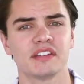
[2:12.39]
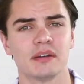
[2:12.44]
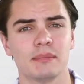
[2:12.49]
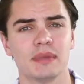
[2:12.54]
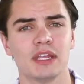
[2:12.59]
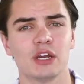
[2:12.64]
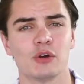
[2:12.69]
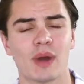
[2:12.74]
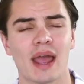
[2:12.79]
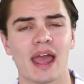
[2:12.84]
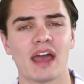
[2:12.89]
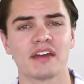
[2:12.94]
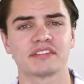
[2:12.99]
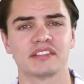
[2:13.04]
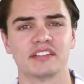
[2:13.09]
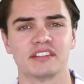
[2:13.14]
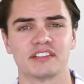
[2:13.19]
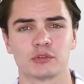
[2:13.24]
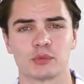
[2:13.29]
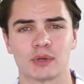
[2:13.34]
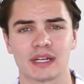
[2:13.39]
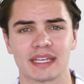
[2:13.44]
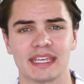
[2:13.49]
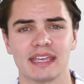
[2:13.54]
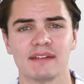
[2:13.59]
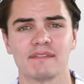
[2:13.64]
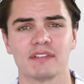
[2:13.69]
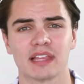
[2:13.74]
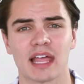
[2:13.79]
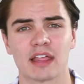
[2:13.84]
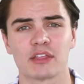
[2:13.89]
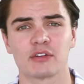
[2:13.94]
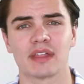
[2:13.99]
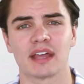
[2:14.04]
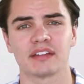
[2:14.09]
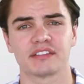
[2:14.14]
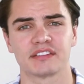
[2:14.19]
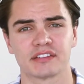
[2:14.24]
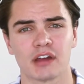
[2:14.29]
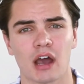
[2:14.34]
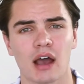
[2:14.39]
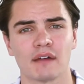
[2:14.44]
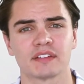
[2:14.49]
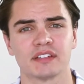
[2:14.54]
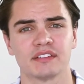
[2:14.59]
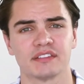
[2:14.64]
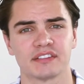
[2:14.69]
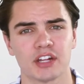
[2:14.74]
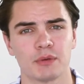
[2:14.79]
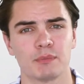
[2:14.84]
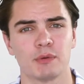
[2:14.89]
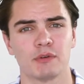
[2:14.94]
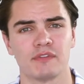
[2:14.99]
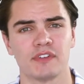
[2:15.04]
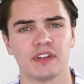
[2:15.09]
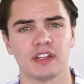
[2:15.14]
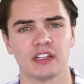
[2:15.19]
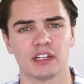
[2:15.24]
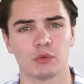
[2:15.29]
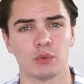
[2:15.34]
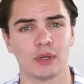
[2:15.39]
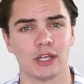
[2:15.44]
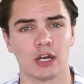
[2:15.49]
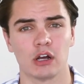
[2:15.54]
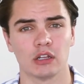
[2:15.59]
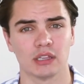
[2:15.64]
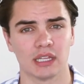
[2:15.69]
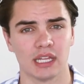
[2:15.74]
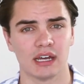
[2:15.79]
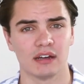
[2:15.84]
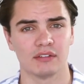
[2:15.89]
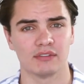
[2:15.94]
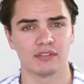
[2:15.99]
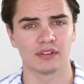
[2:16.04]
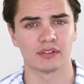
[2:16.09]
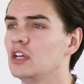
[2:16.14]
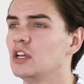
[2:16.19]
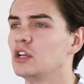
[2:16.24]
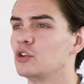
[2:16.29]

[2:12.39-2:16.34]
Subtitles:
and amino acids are what give leather that soft and supple feeling we all love.